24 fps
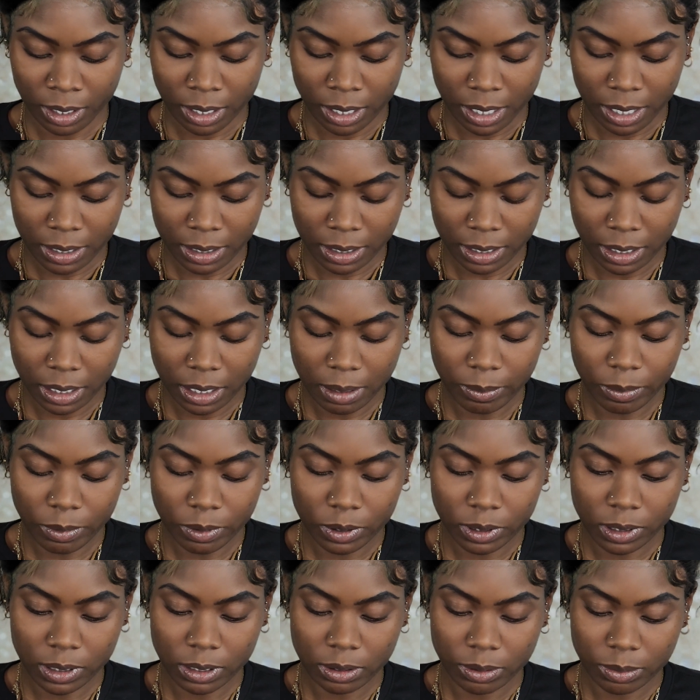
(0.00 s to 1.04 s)
I think I'm
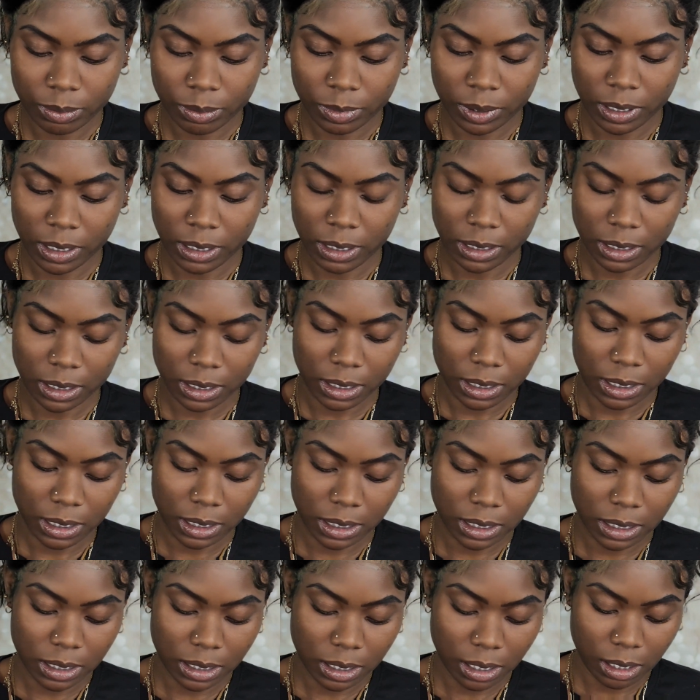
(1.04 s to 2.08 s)
going to mix
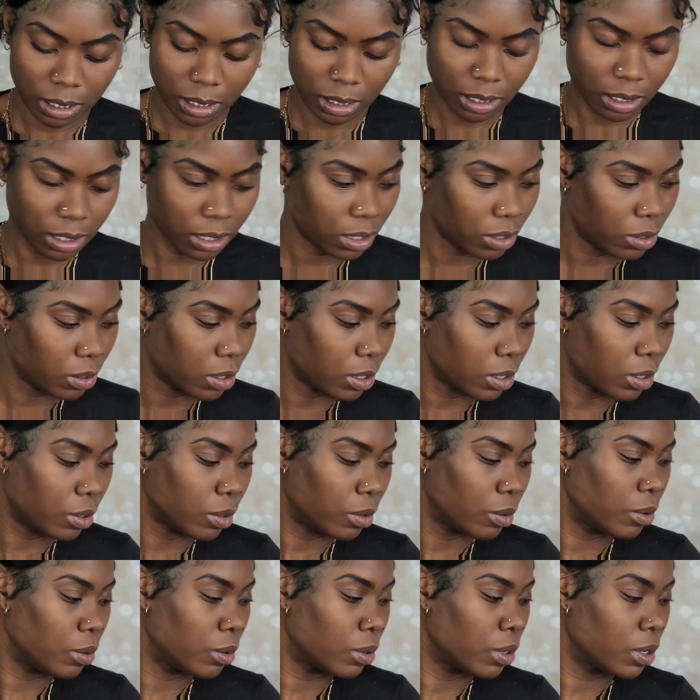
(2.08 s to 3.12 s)
this
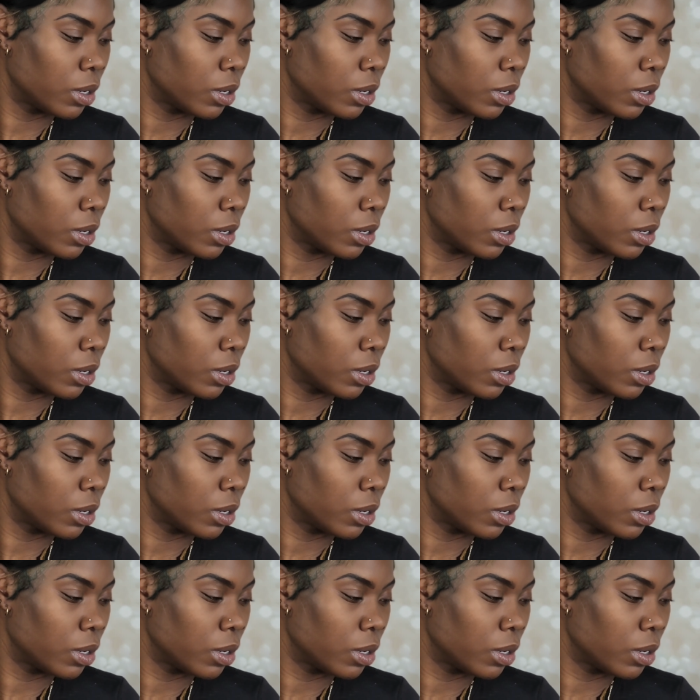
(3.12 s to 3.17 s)
cocoa